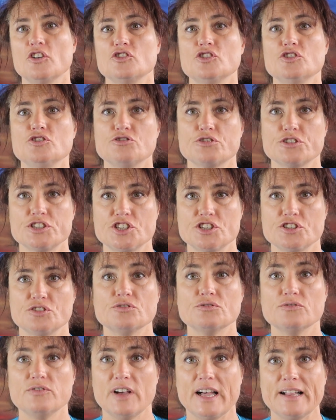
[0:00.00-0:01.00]

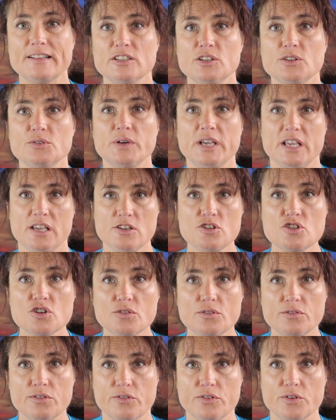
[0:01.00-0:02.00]
nutritional value in
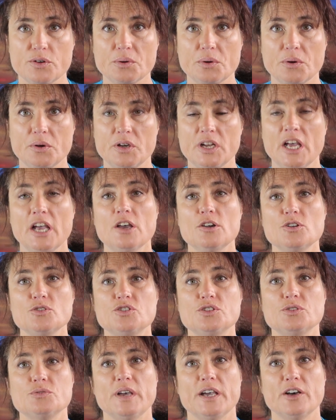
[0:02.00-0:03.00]
your food
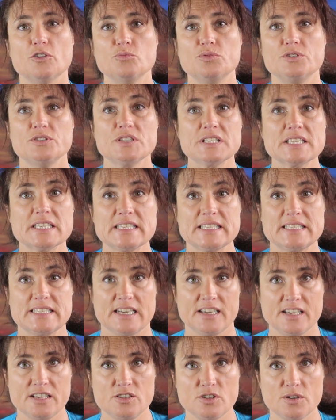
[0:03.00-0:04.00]
to help you
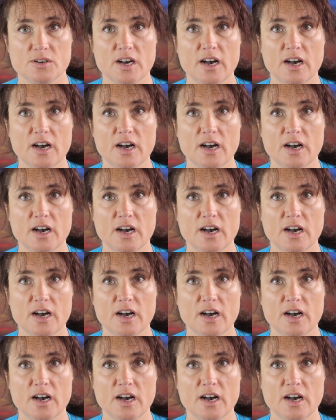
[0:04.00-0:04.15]
sustain your